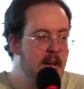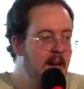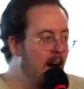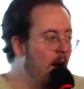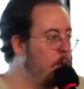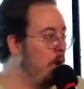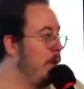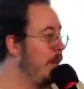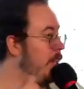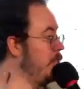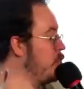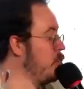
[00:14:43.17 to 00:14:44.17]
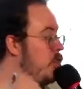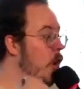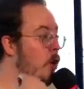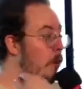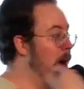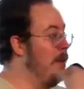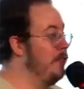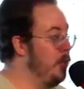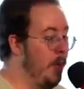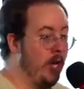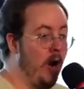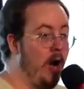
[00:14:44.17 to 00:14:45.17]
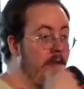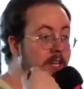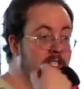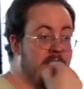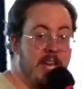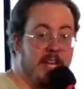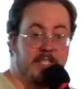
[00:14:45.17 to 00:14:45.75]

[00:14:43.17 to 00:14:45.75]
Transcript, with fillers: uh, where we can just go about doing all these things,